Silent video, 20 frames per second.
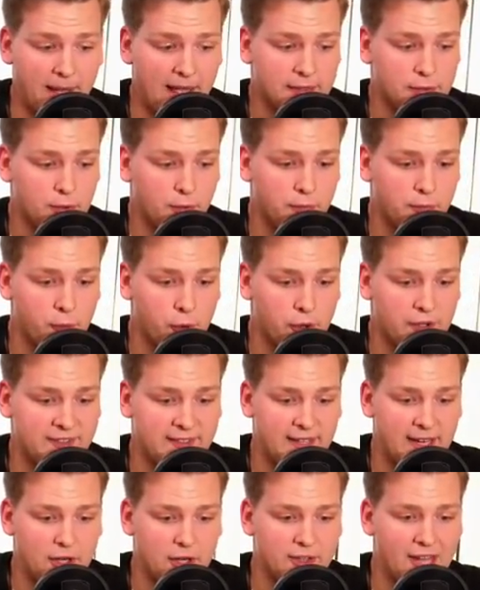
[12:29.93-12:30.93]
and of course
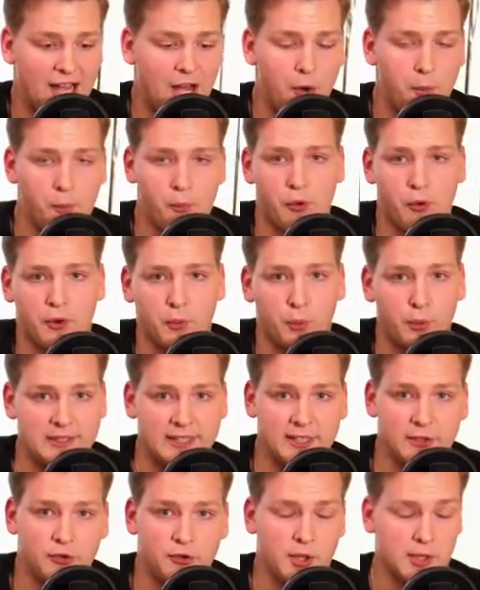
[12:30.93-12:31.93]
they are now more
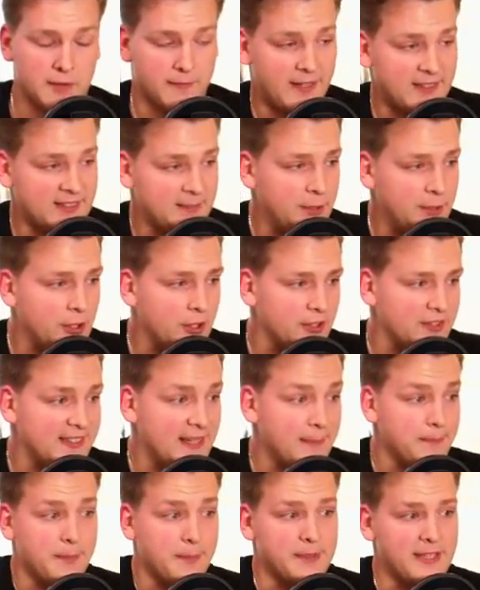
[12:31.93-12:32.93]
willing to invest because
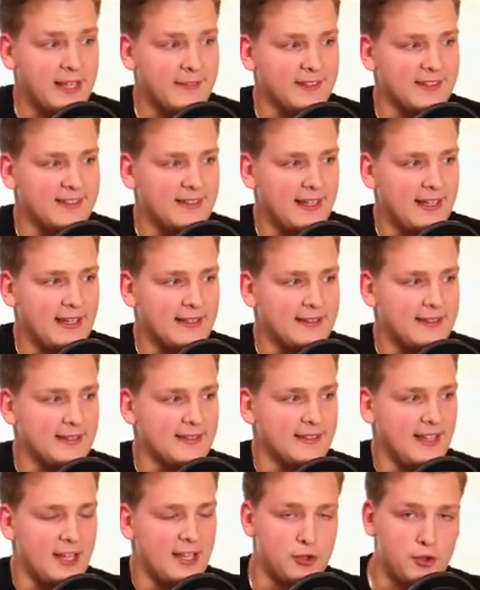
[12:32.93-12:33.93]
some people even say it
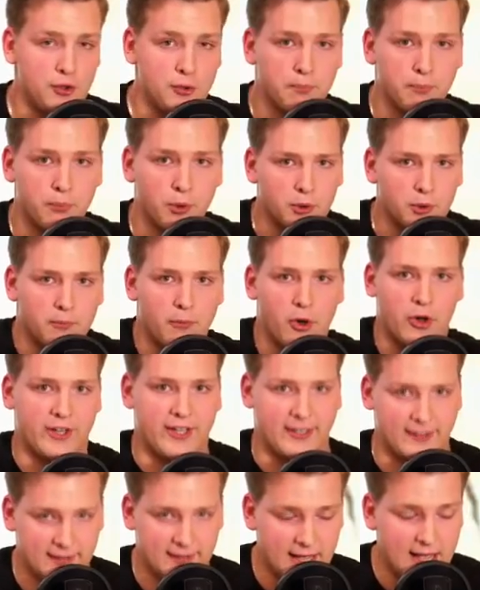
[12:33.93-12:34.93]
is a new bull
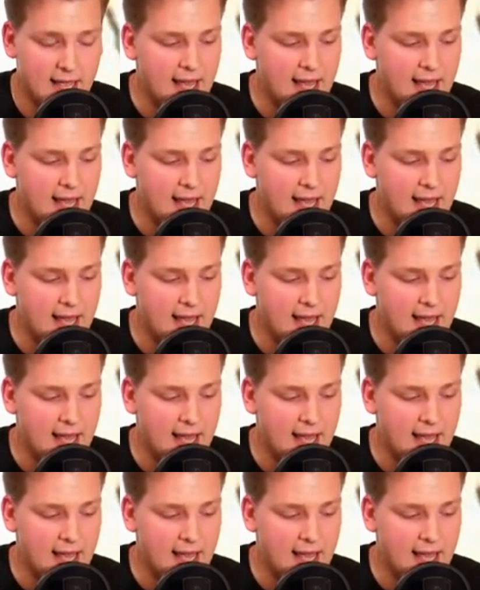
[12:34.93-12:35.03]
market.